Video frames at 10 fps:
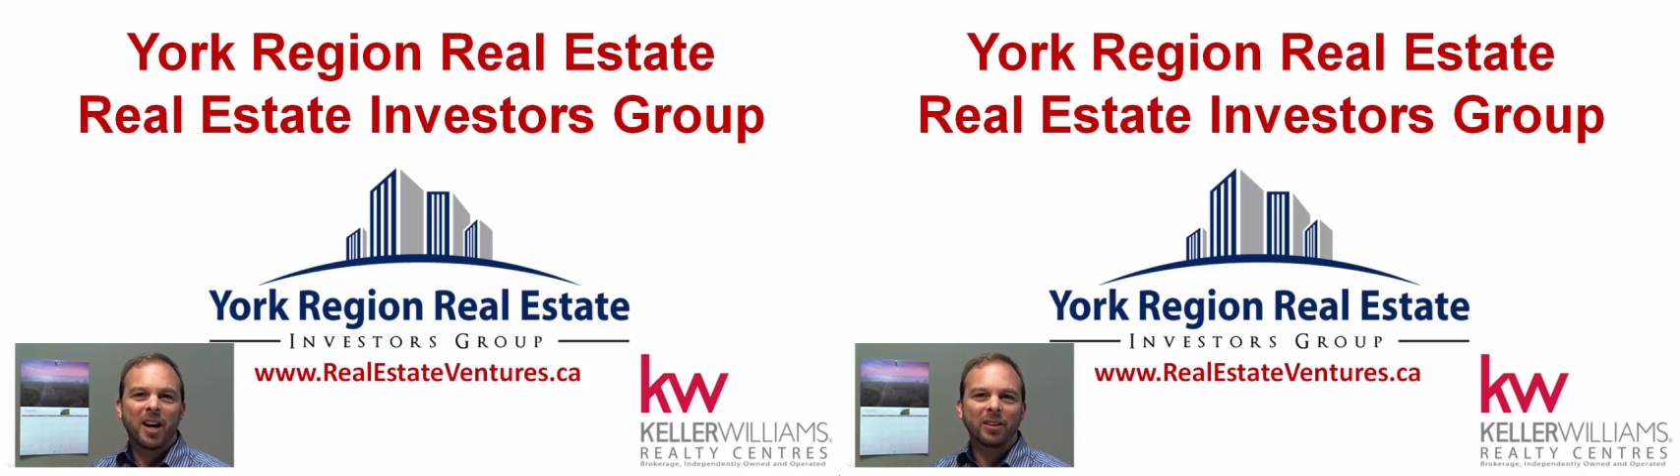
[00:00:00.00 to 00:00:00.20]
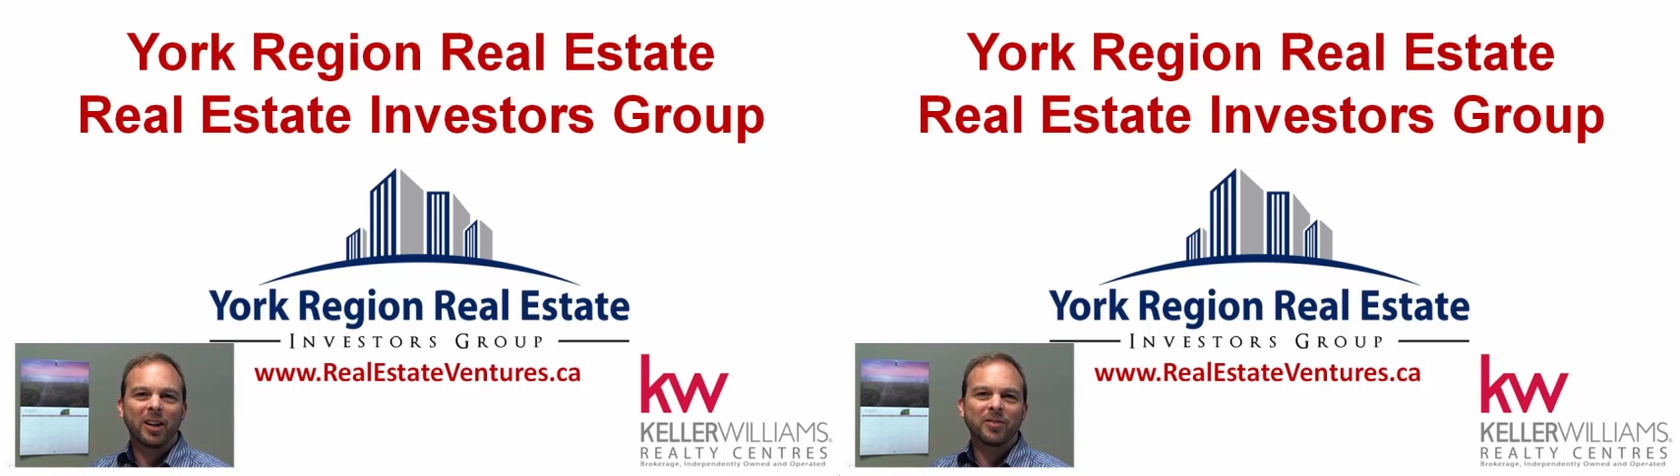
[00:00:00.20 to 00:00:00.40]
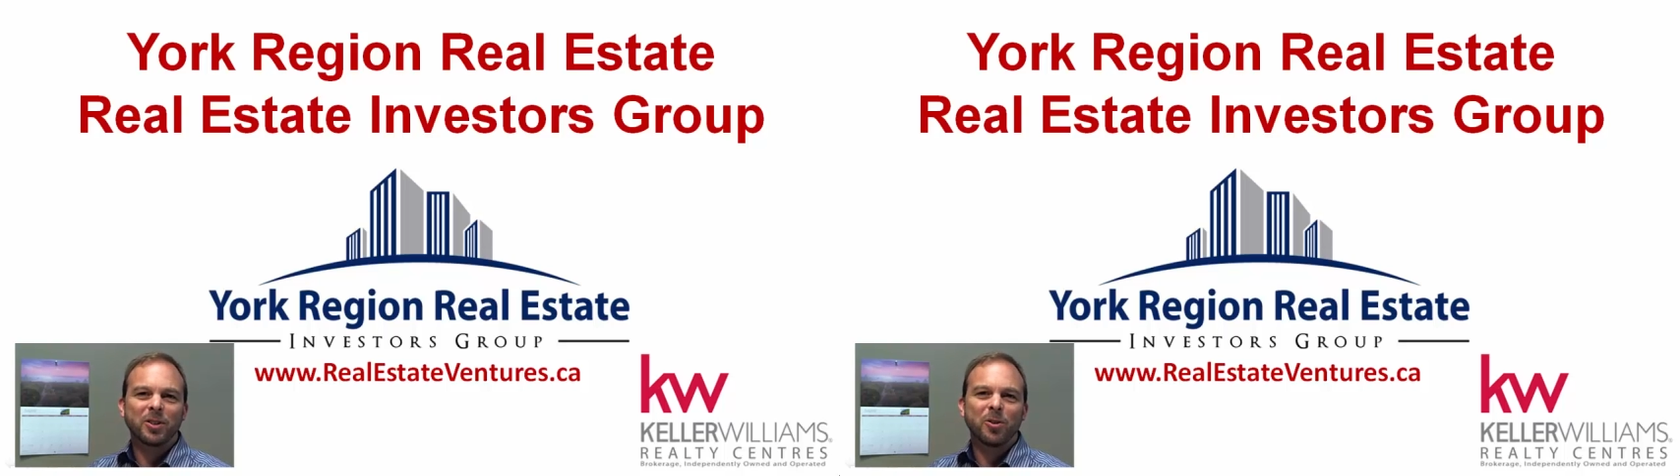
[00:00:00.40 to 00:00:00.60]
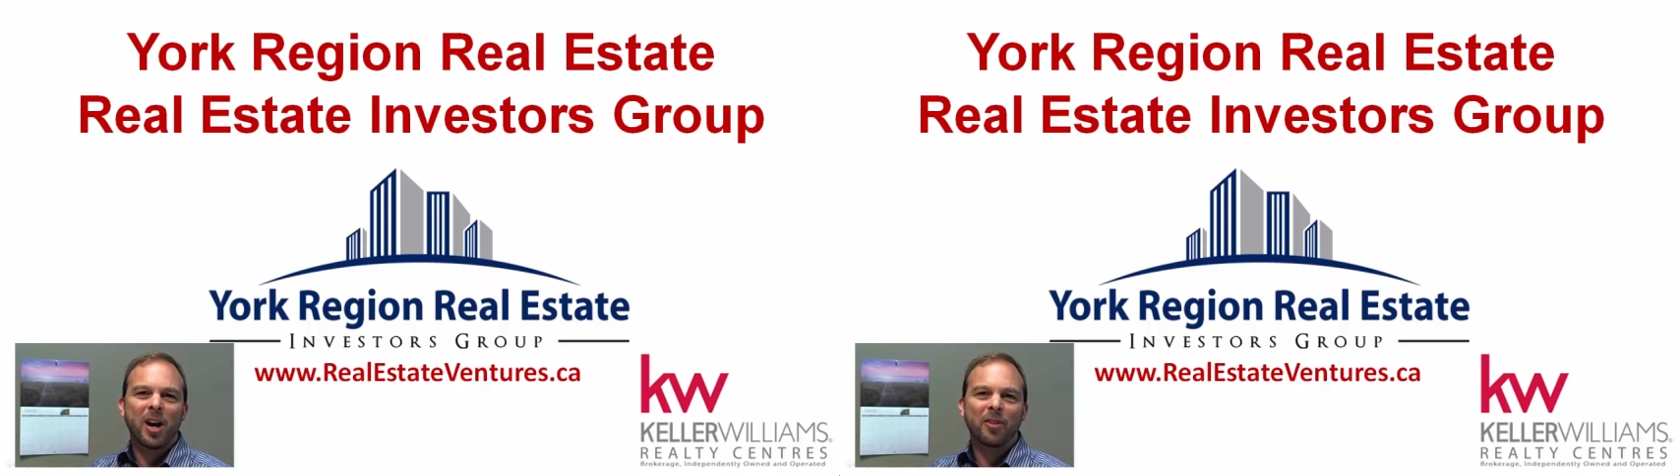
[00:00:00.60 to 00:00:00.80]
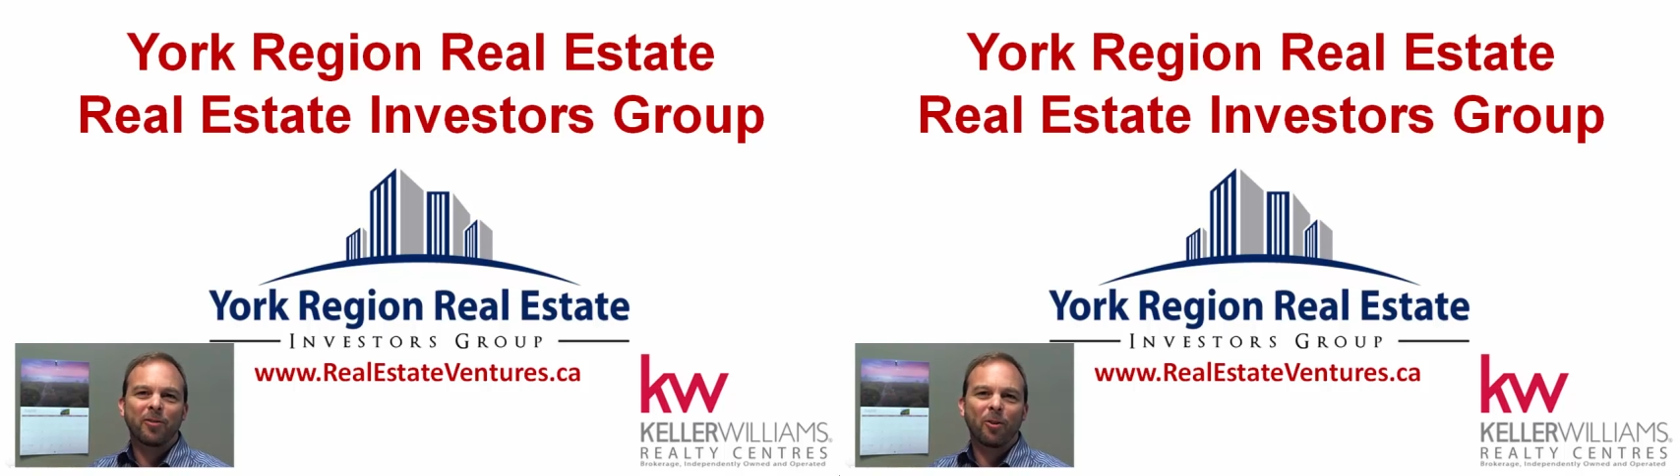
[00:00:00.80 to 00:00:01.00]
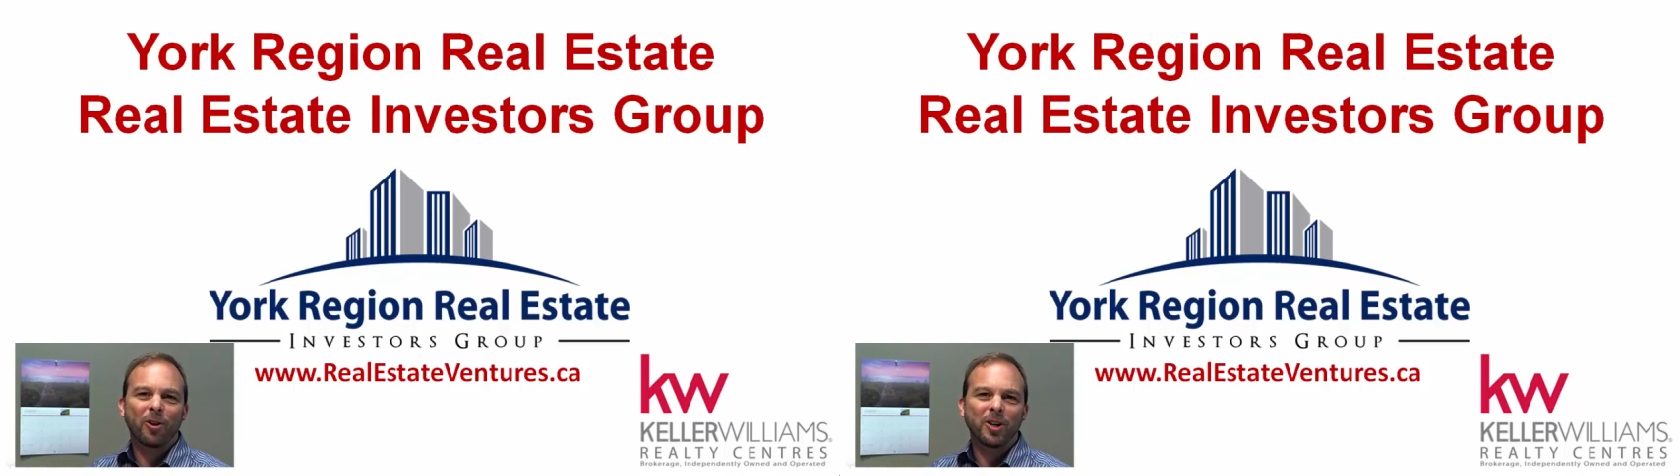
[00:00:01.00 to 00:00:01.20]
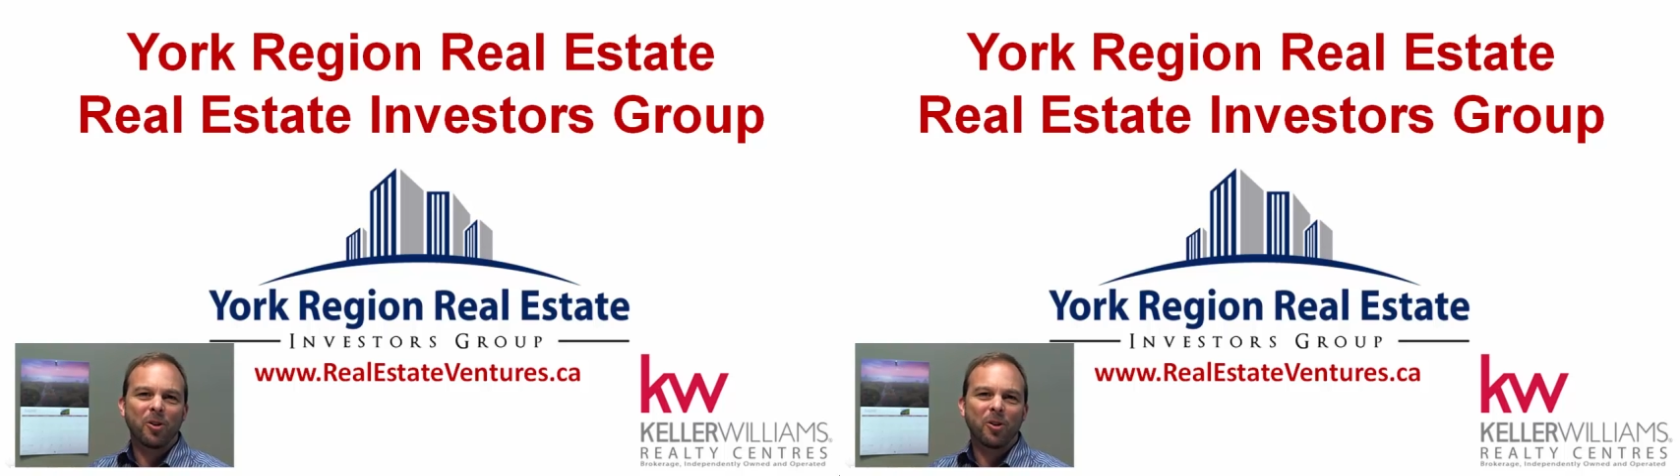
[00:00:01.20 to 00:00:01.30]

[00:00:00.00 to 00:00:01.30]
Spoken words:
Love to do that for you.